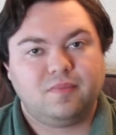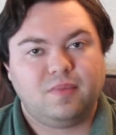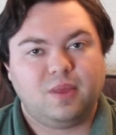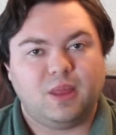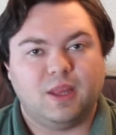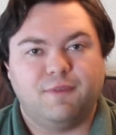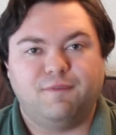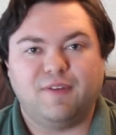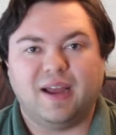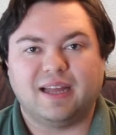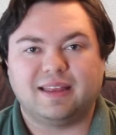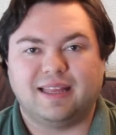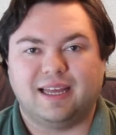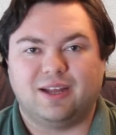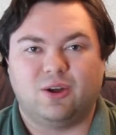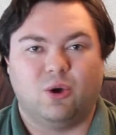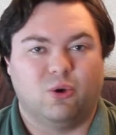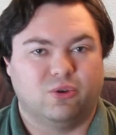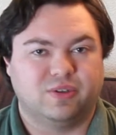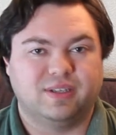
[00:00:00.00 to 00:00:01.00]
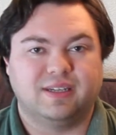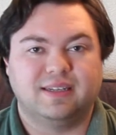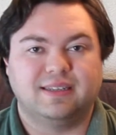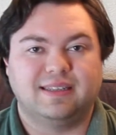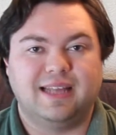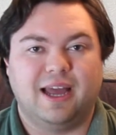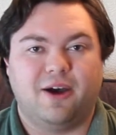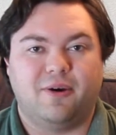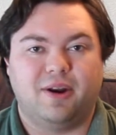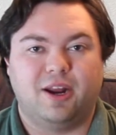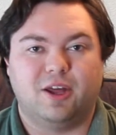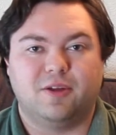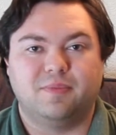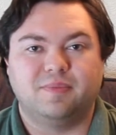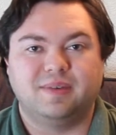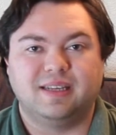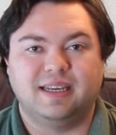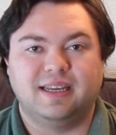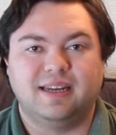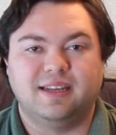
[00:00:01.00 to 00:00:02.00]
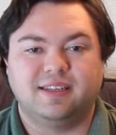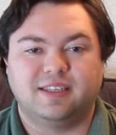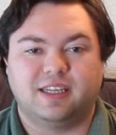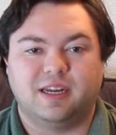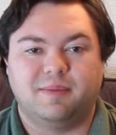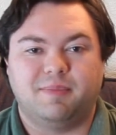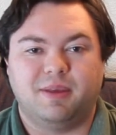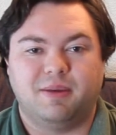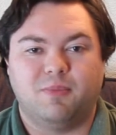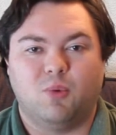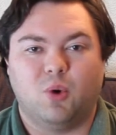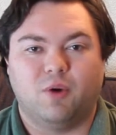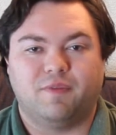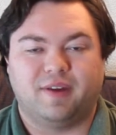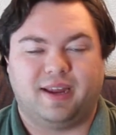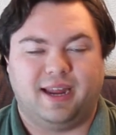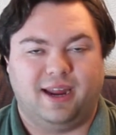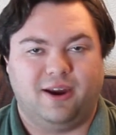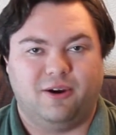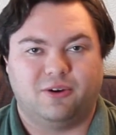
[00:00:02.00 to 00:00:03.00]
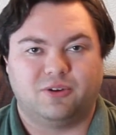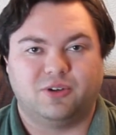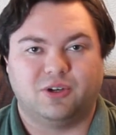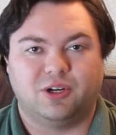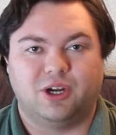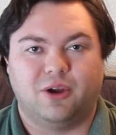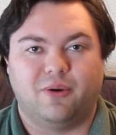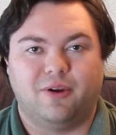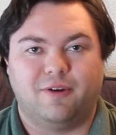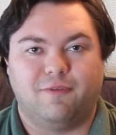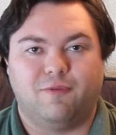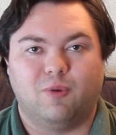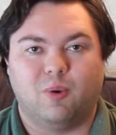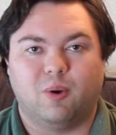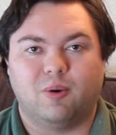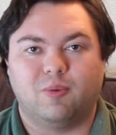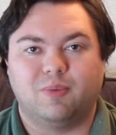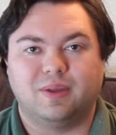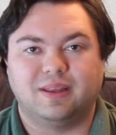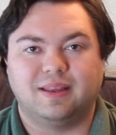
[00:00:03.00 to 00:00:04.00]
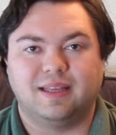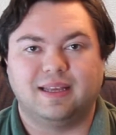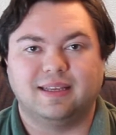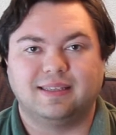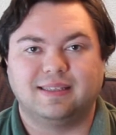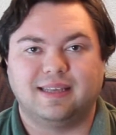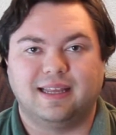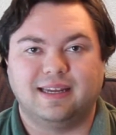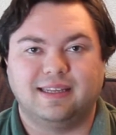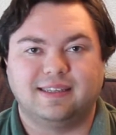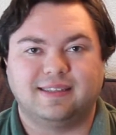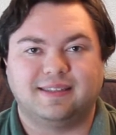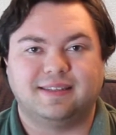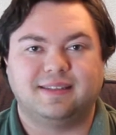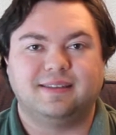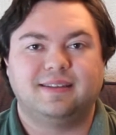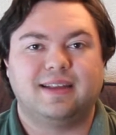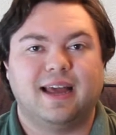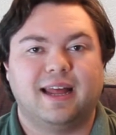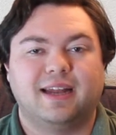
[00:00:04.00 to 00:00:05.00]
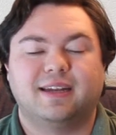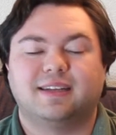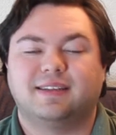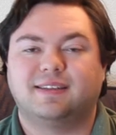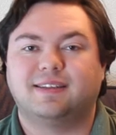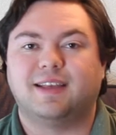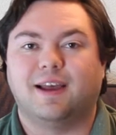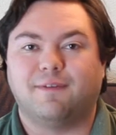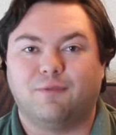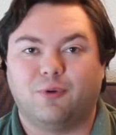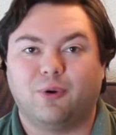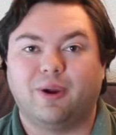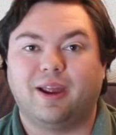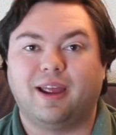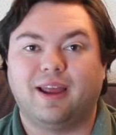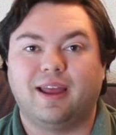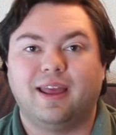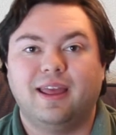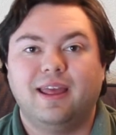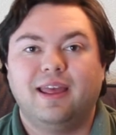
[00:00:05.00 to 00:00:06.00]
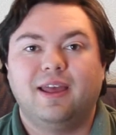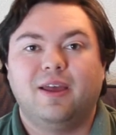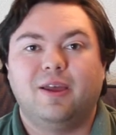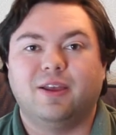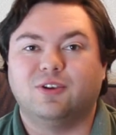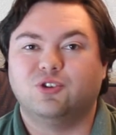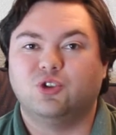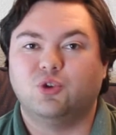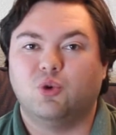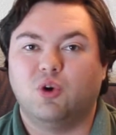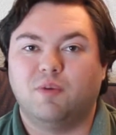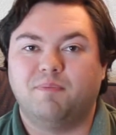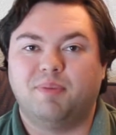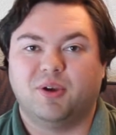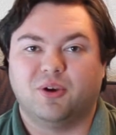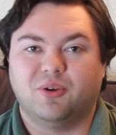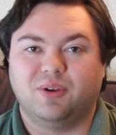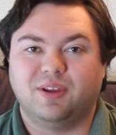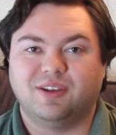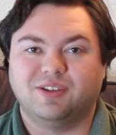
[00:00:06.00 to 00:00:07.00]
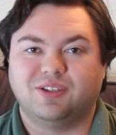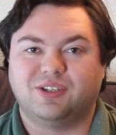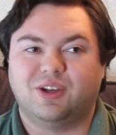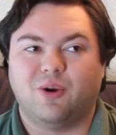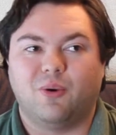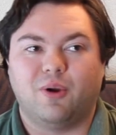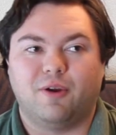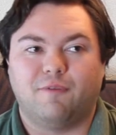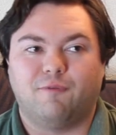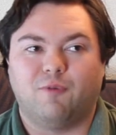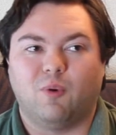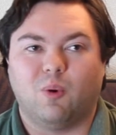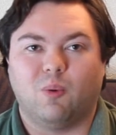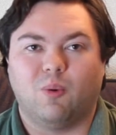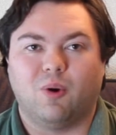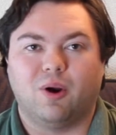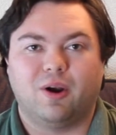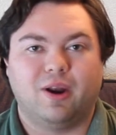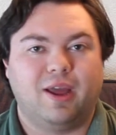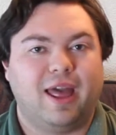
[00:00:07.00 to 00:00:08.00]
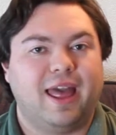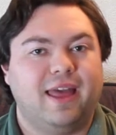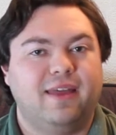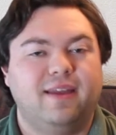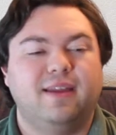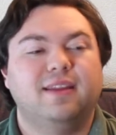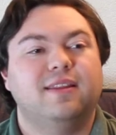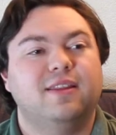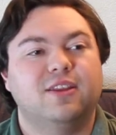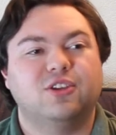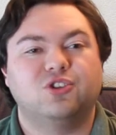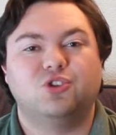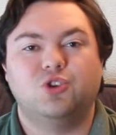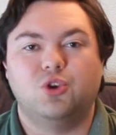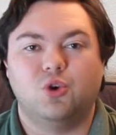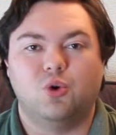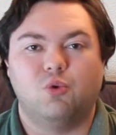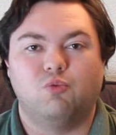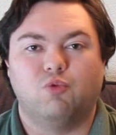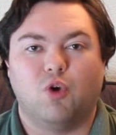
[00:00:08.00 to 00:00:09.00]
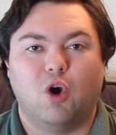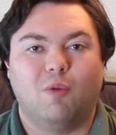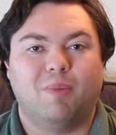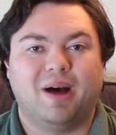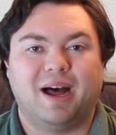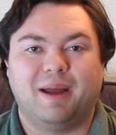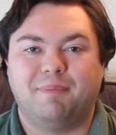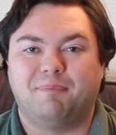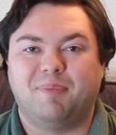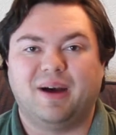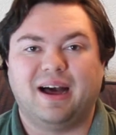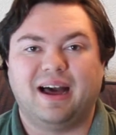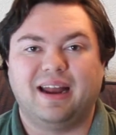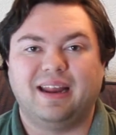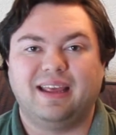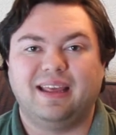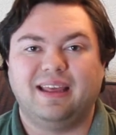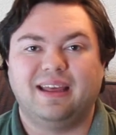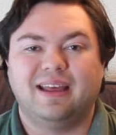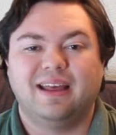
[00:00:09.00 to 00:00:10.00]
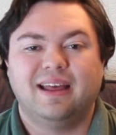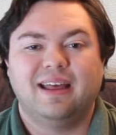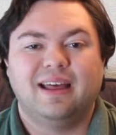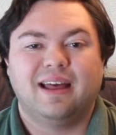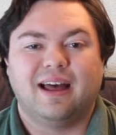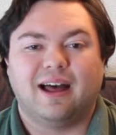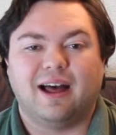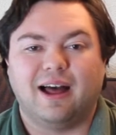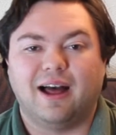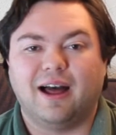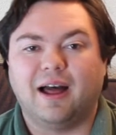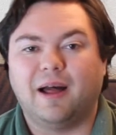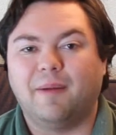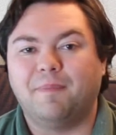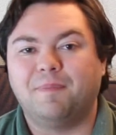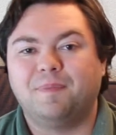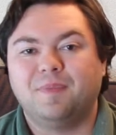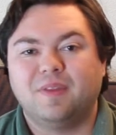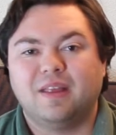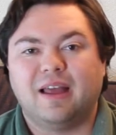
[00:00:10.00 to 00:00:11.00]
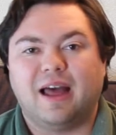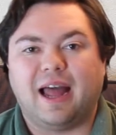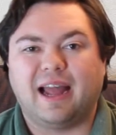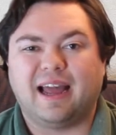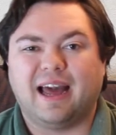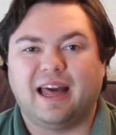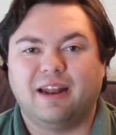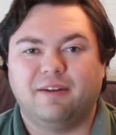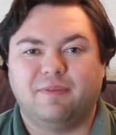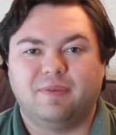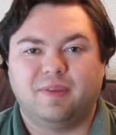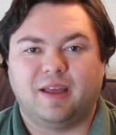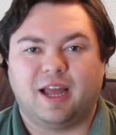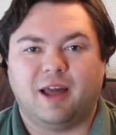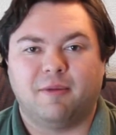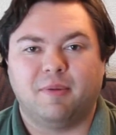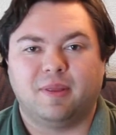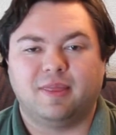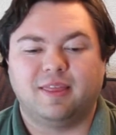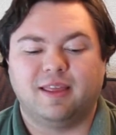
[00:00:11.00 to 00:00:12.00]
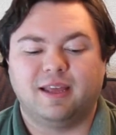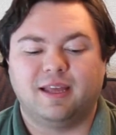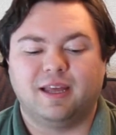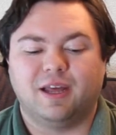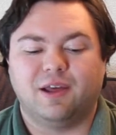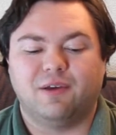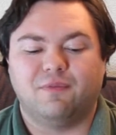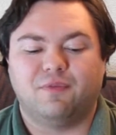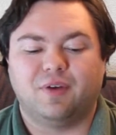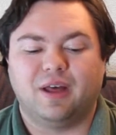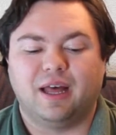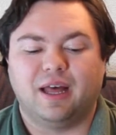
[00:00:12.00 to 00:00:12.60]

the fact that Coulson is now an LMD and he's going to be more of a character going forward with this, and he's kind of discovering his new abilities going forward in this new robot body. I kind of think of